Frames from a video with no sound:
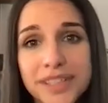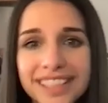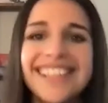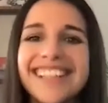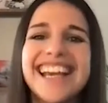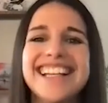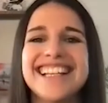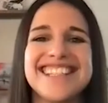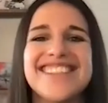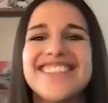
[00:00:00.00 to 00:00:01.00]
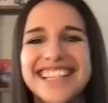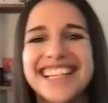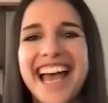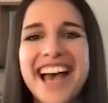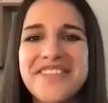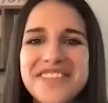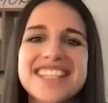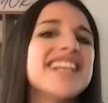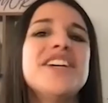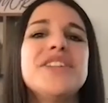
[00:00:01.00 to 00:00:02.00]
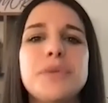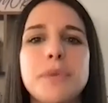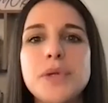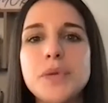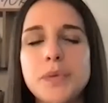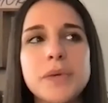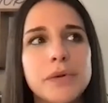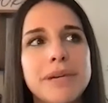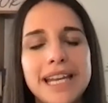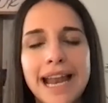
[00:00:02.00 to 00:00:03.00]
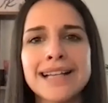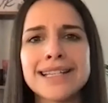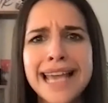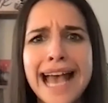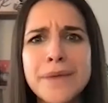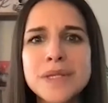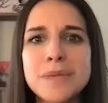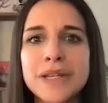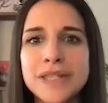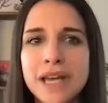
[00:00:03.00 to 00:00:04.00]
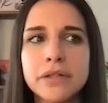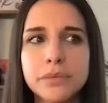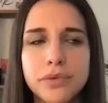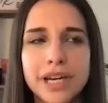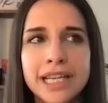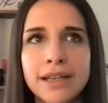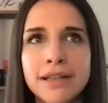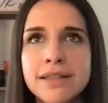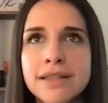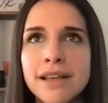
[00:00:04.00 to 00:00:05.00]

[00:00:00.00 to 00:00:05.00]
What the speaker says: That's something that happens to most people, but it actually happens because our brain is